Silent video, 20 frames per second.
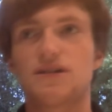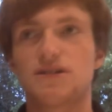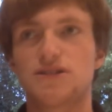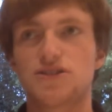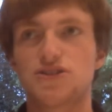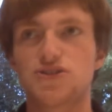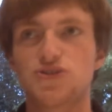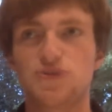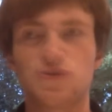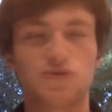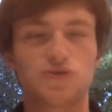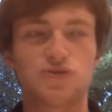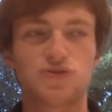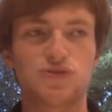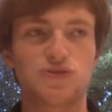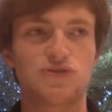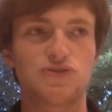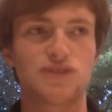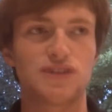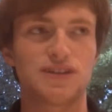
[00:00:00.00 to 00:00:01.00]
short
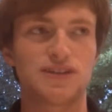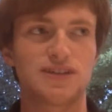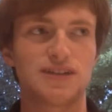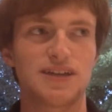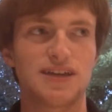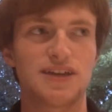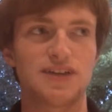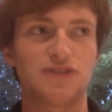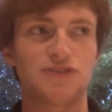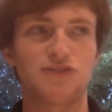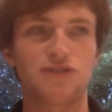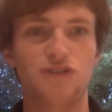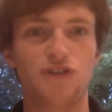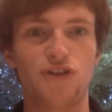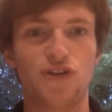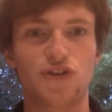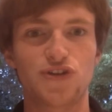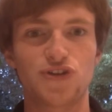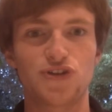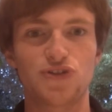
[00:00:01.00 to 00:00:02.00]
stories in
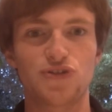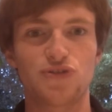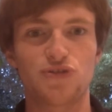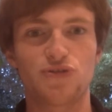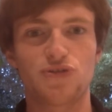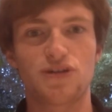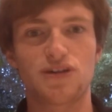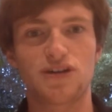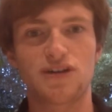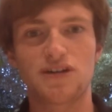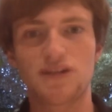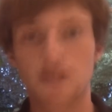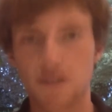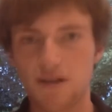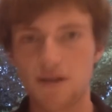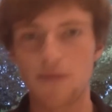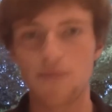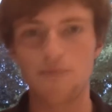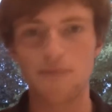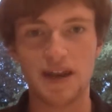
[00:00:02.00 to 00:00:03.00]
chronological order
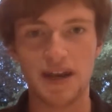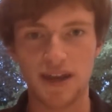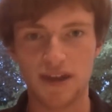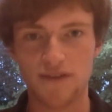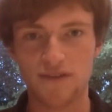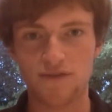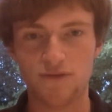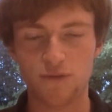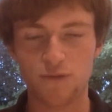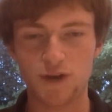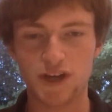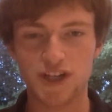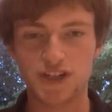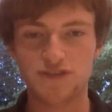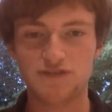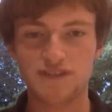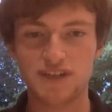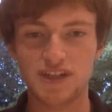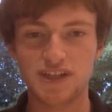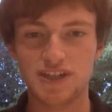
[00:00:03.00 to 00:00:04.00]
many of which
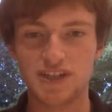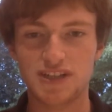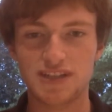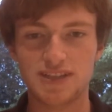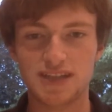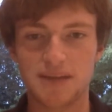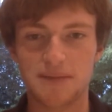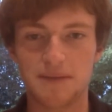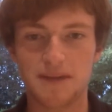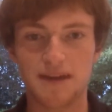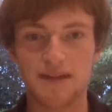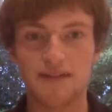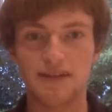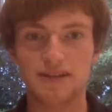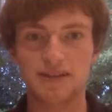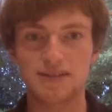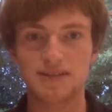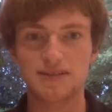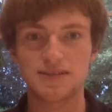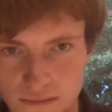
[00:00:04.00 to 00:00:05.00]
feature the same
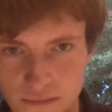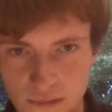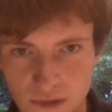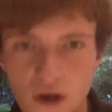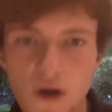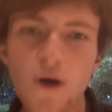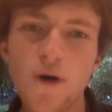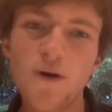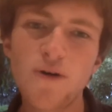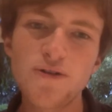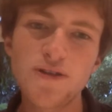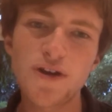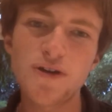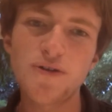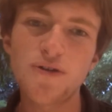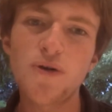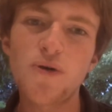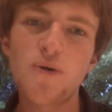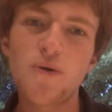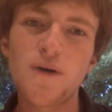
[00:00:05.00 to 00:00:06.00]
characters. Although
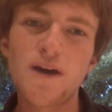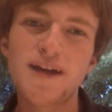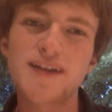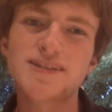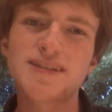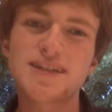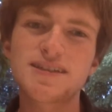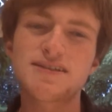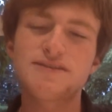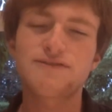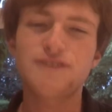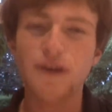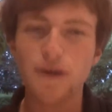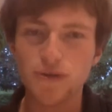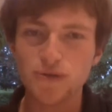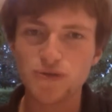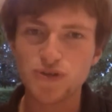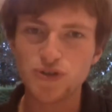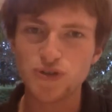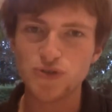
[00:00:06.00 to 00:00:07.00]
not always, there's a
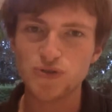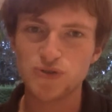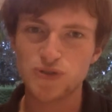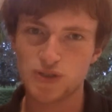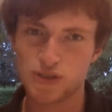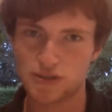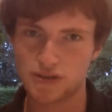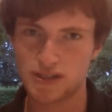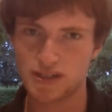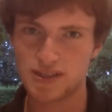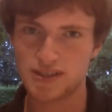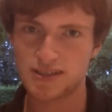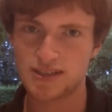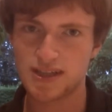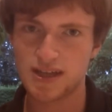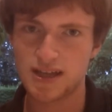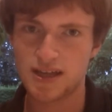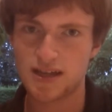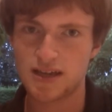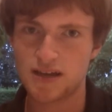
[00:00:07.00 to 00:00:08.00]
few short stories
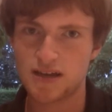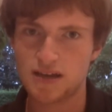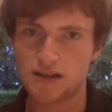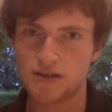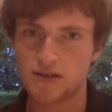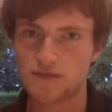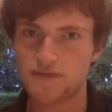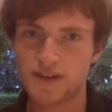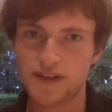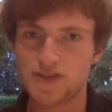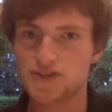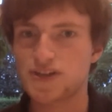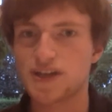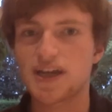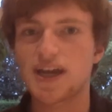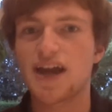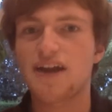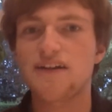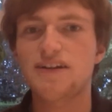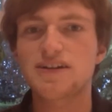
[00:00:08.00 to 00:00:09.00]

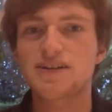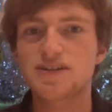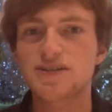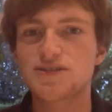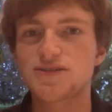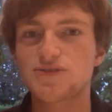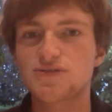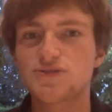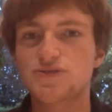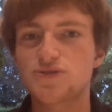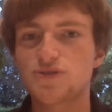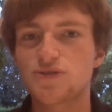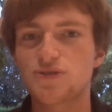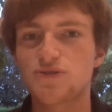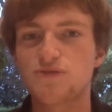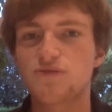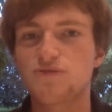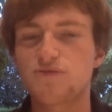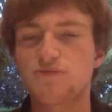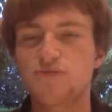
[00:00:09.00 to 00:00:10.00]
featuring characters who sort
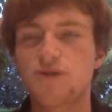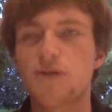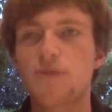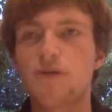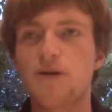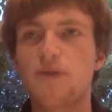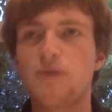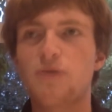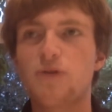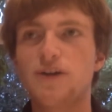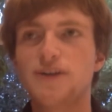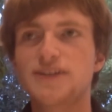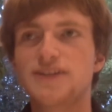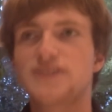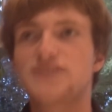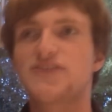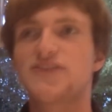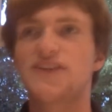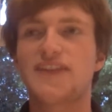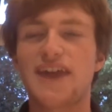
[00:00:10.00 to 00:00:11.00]
of pop up
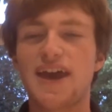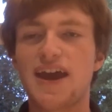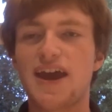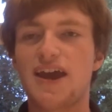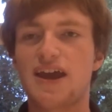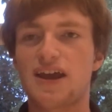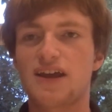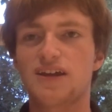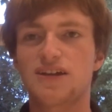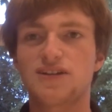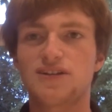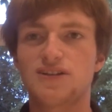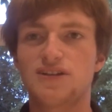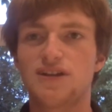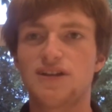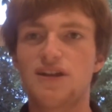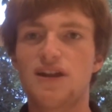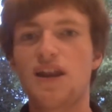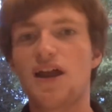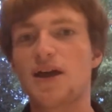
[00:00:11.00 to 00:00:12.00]
once for their
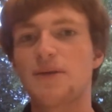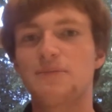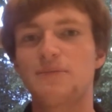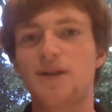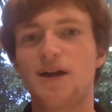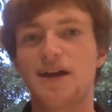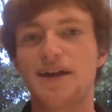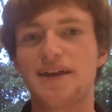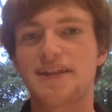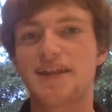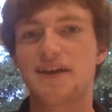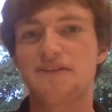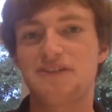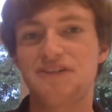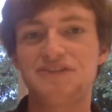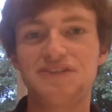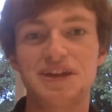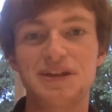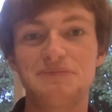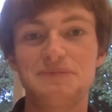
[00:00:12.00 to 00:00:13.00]
limelight, their
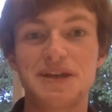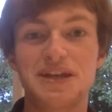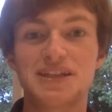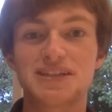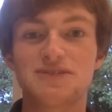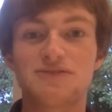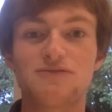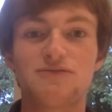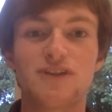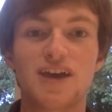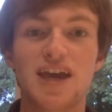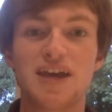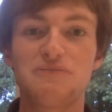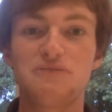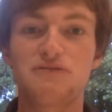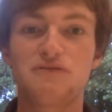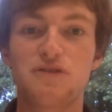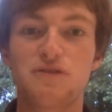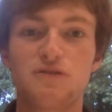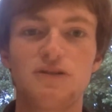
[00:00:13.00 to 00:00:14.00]
15 minutes of
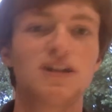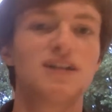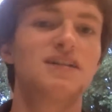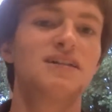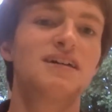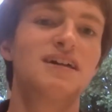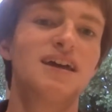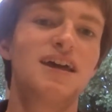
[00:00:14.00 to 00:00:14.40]
fame, if you will,